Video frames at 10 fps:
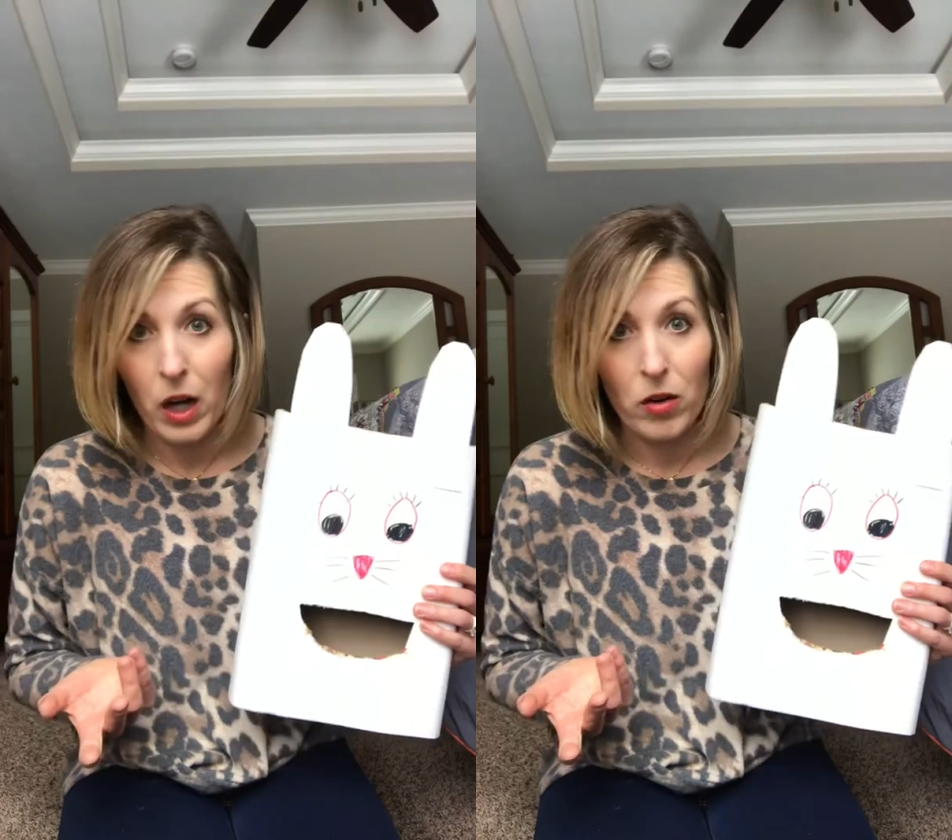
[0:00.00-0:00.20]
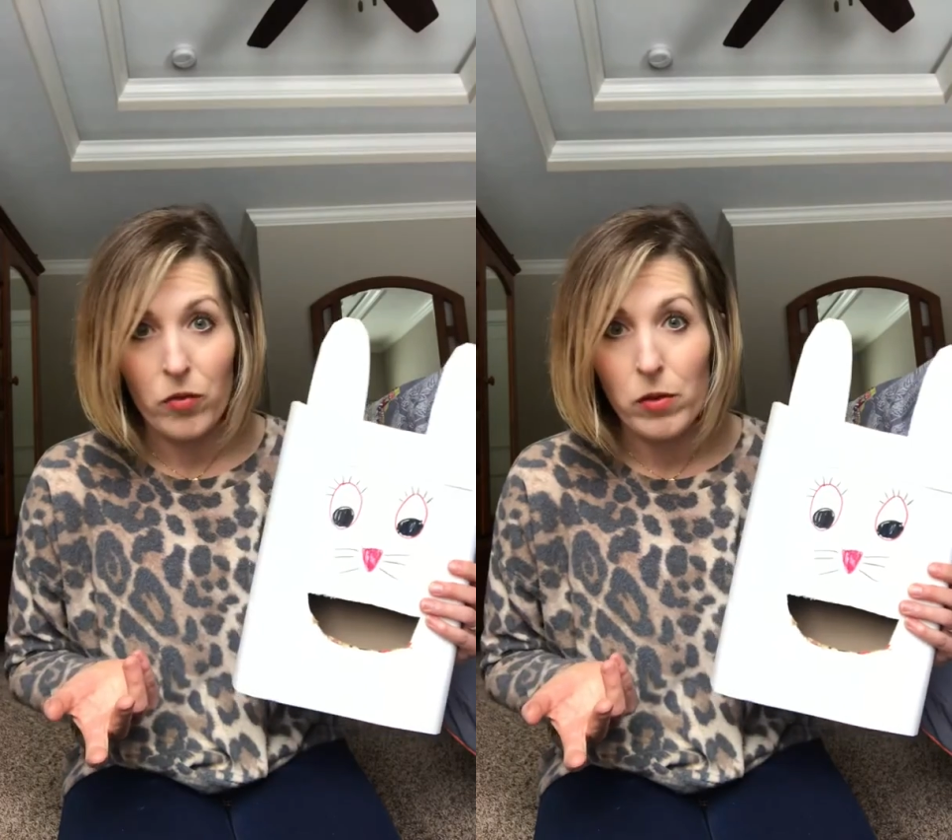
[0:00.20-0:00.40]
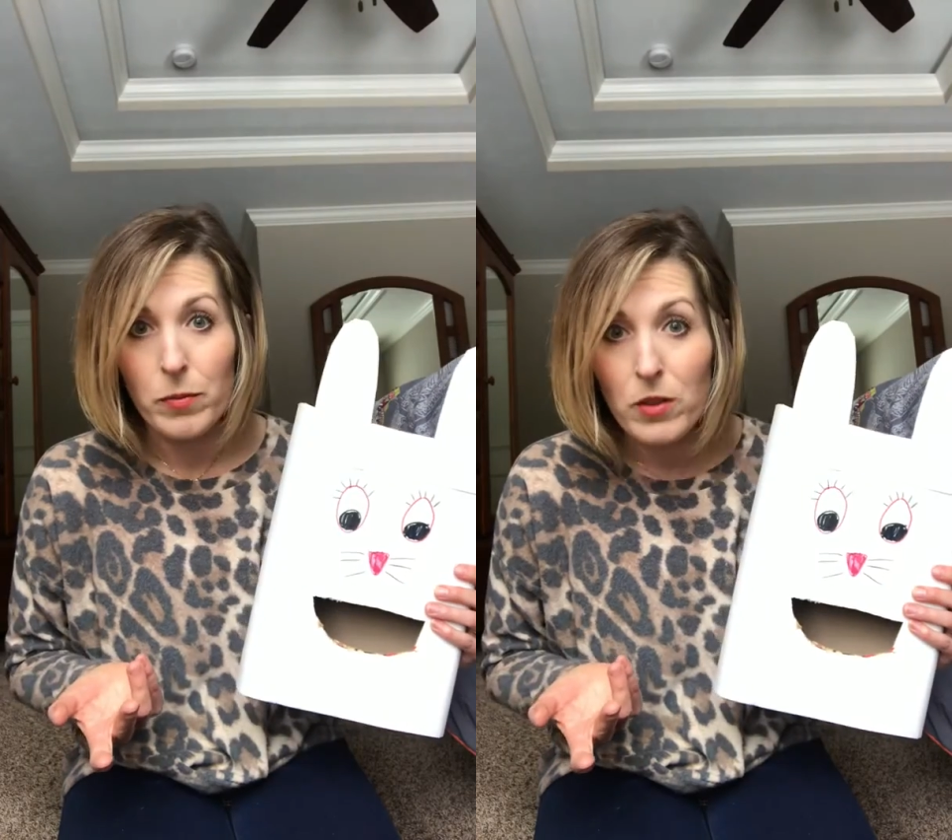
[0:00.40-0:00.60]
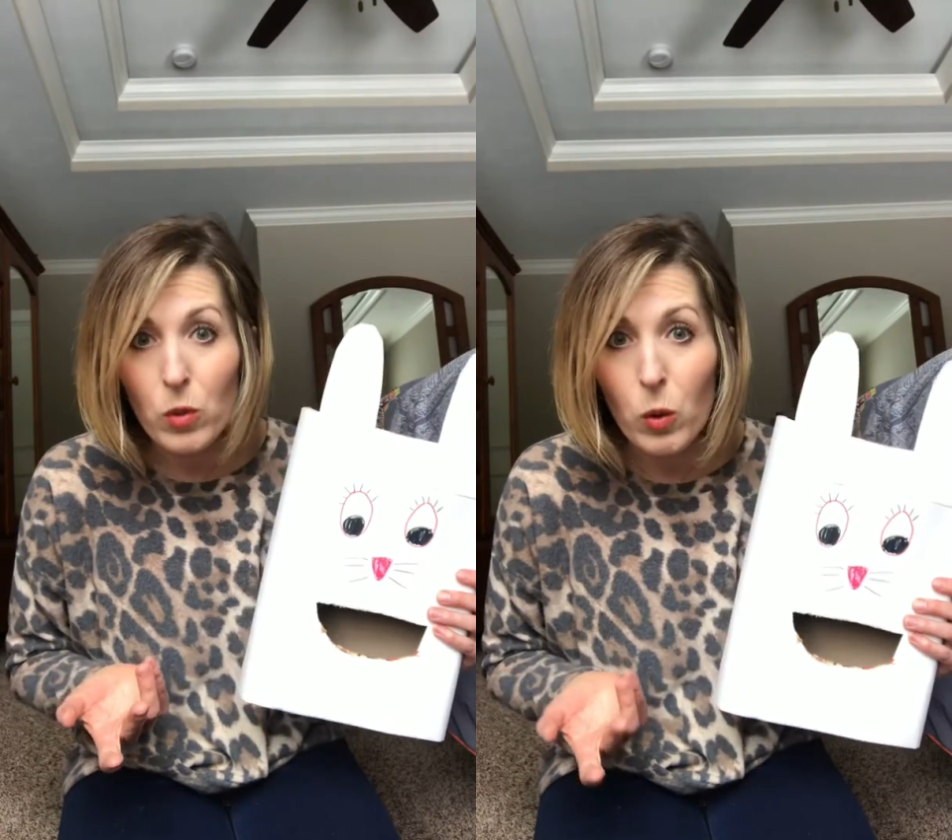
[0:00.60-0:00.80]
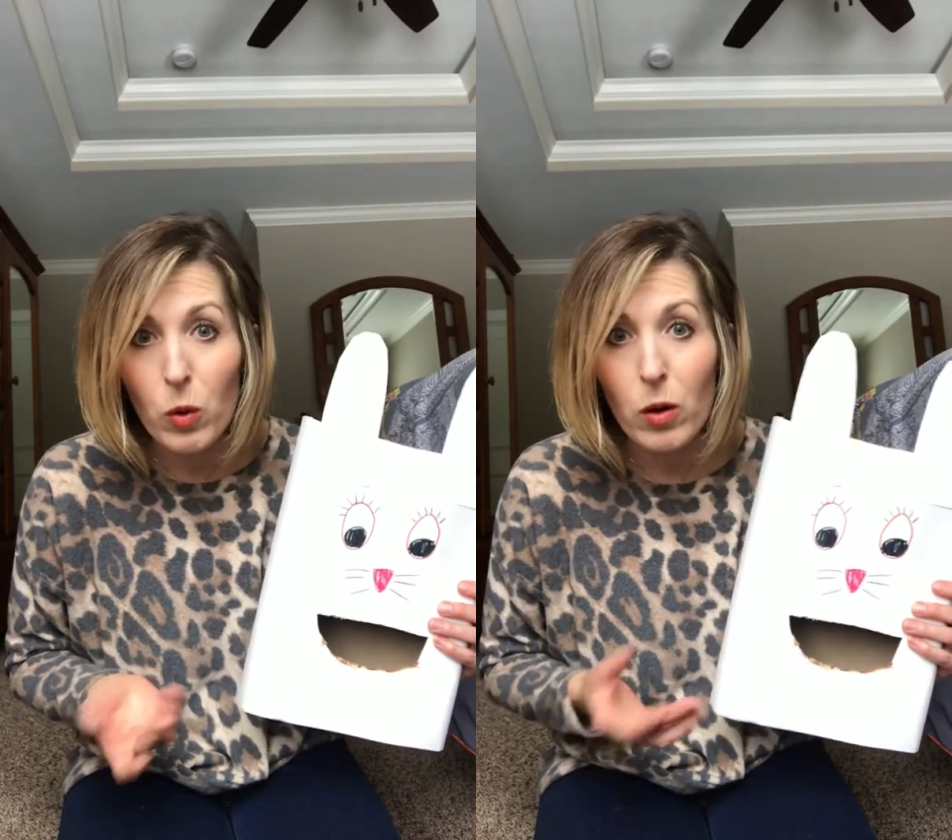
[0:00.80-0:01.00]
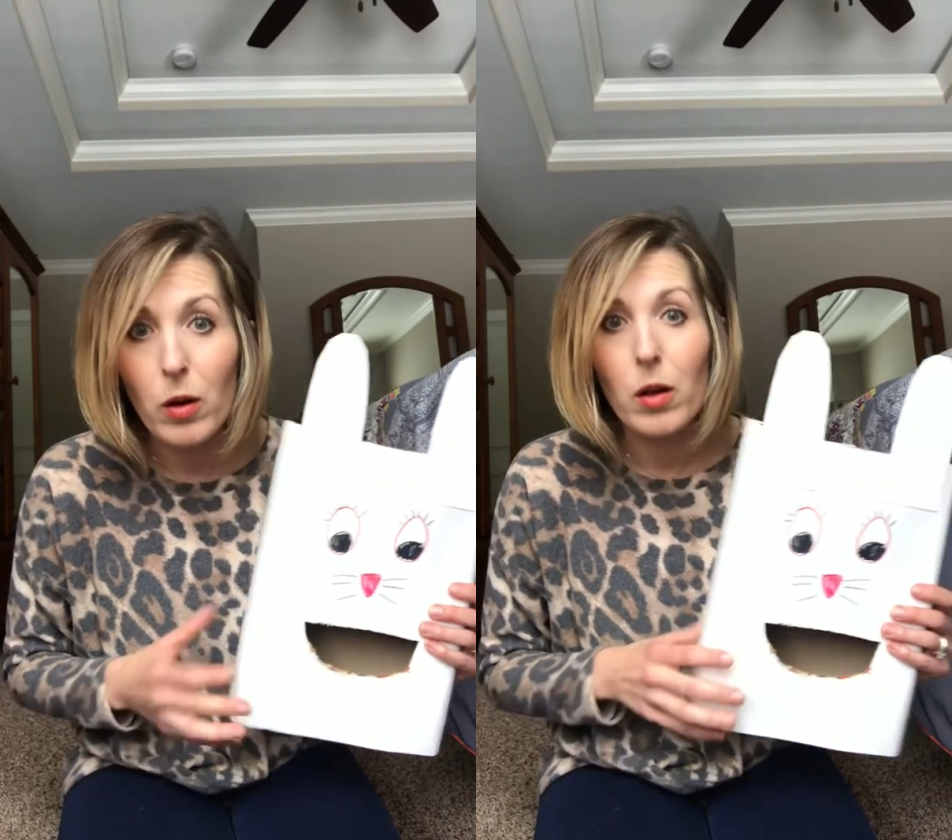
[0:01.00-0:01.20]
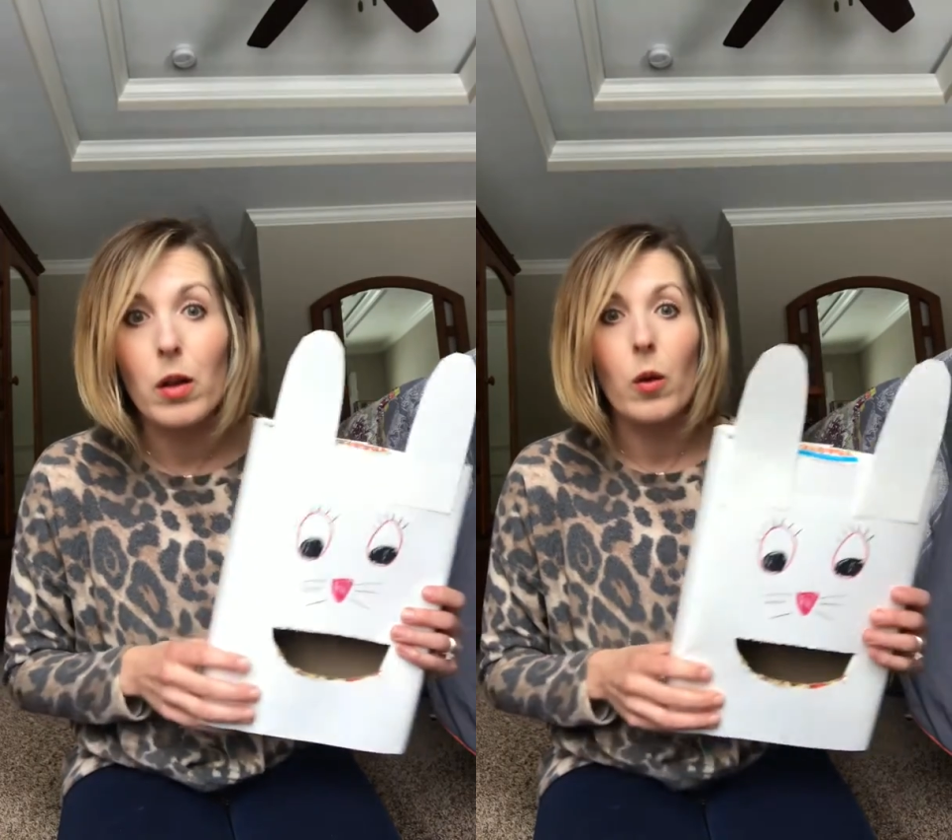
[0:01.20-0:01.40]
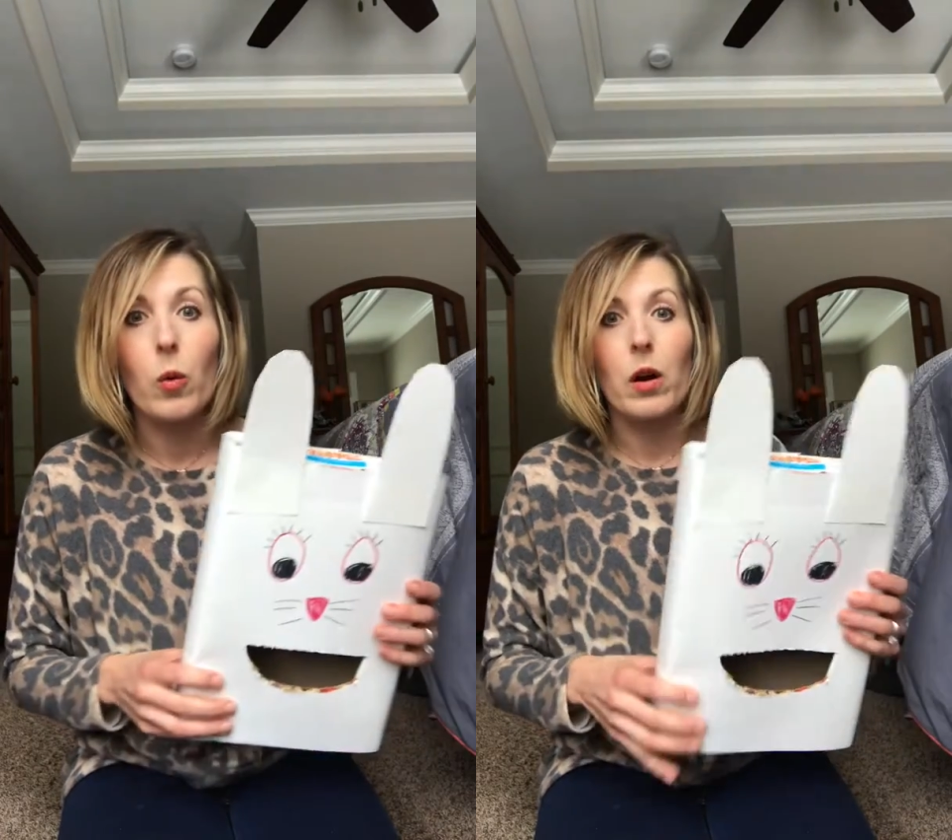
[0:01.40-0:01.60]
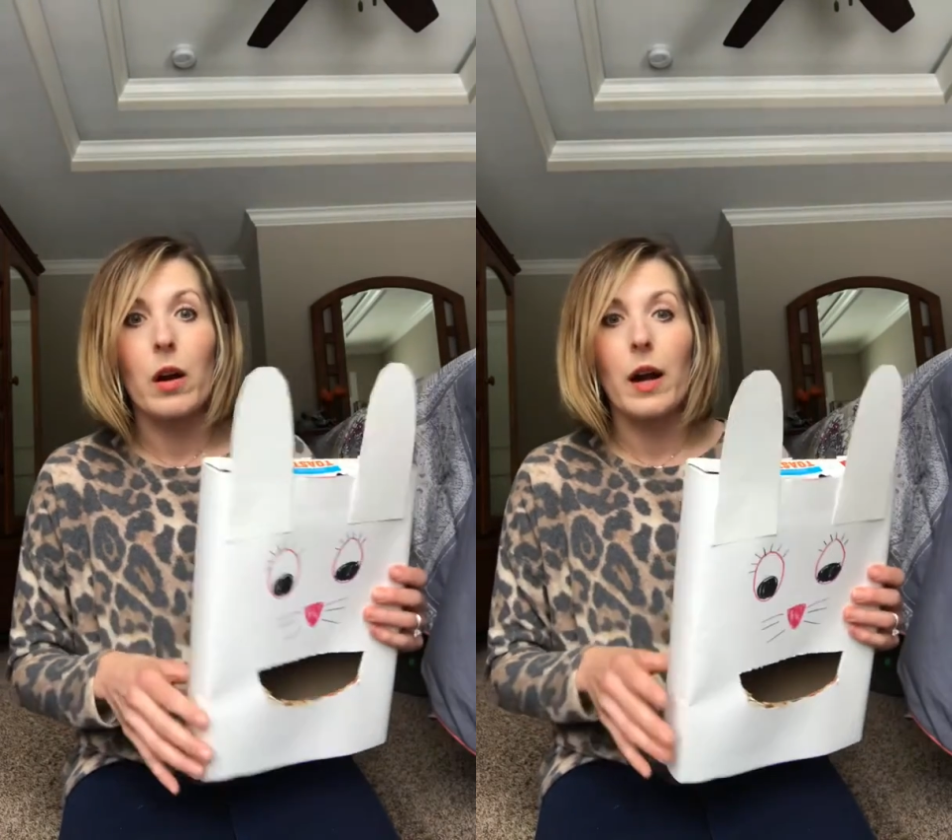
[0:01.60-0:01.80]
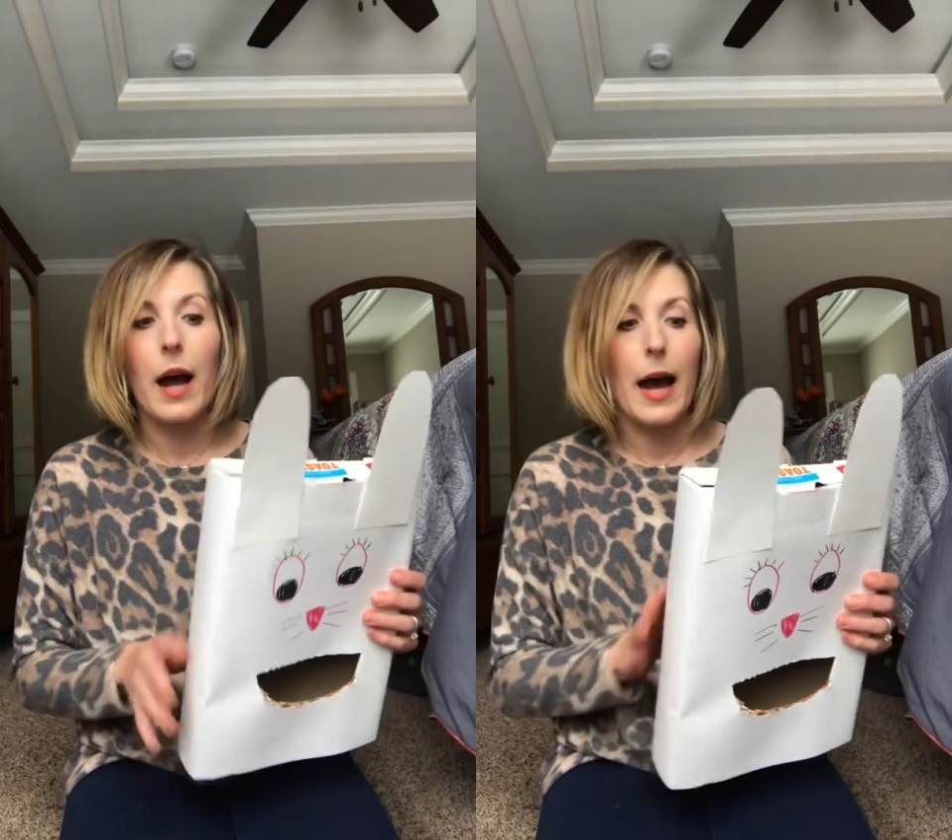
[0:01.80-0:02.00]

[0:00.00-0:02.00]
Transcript: home from school, or